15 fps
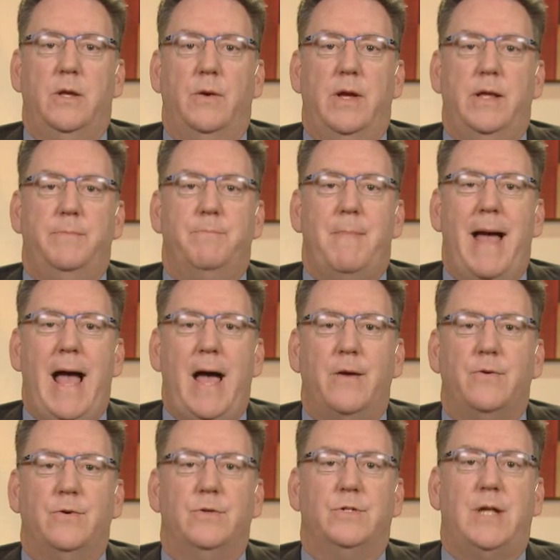It
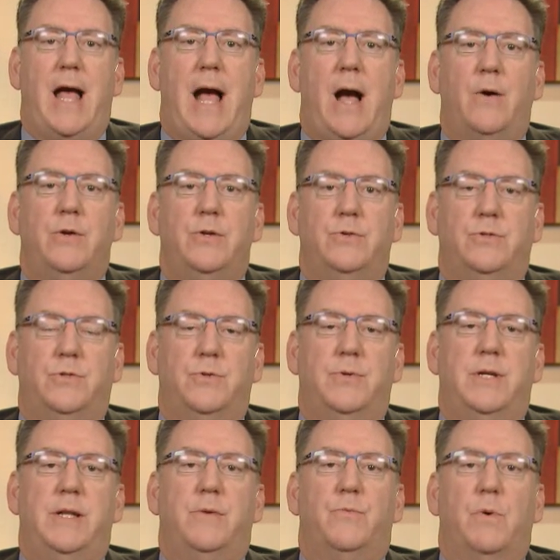matters how you're
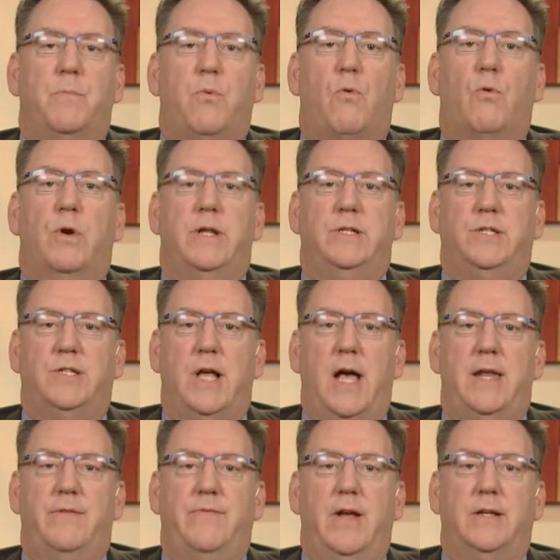doing in reporting
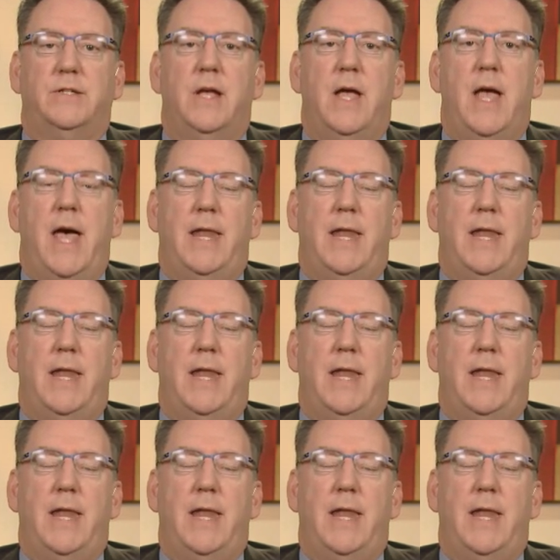side effects,